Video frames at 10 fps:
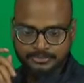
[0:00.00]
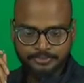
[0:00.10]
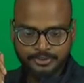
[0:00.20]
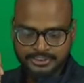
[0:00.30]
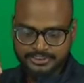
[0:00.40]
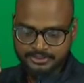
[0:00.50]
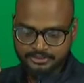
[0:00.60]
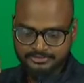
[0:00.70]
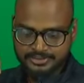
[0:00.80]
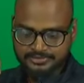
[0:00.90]
important is
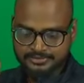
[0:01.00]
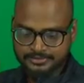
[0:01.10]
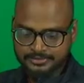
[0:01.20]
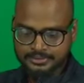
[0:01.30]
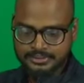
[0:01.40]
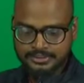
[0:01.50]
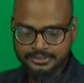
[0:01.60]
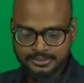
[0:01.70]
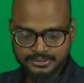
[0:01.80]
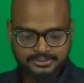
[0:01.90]
always
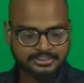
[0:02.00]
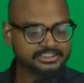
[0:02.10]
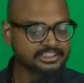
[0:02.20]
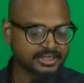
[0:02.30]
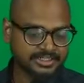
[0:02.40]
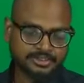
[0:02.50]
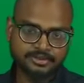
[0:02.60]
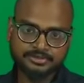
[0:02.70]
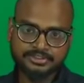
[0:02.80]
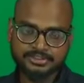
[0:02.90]
uh, the starting
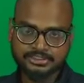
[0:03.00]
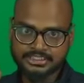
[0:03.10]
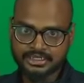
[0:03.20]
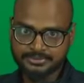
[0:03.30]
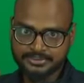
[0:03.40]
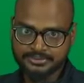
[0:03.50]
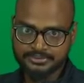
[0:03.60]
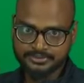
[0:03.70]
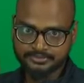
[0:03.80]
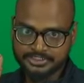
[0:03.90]
cons
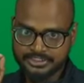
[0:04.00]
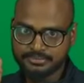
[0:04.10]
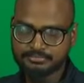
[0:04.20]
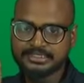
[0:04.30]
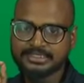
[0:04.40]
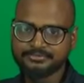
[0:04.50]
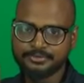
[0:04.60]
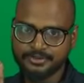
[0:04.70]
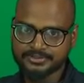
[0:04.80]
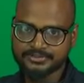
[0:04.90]
chapters which are the building
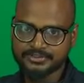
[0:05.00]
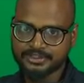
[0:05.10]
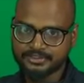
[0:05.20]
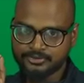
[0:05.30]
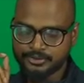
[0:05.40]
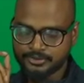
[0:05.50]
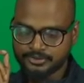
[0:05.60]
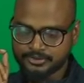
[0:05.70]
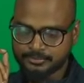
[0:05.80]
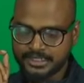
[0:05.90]
blocks if you
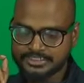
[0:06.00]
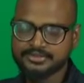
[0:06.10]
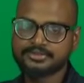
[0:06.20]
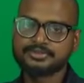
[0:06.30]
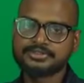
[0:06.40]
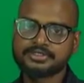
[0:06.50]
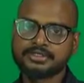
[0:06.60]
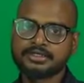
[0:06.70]
don't master those